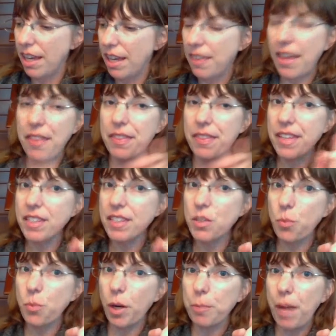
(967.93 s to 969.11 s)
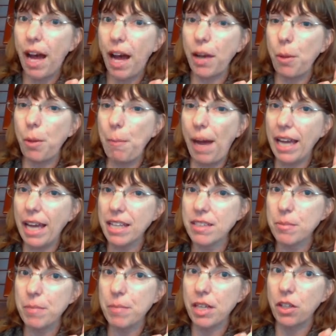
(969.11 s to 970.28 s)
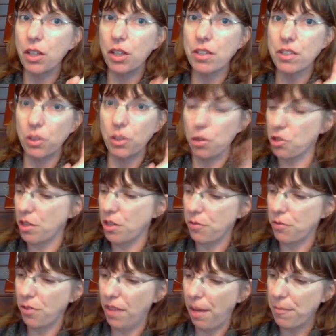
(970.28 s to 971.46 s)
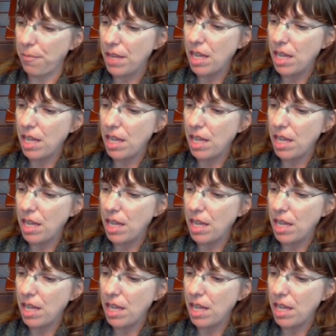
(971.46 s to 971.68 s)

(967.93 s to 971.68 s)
then this is where PIO might be a good solution for them.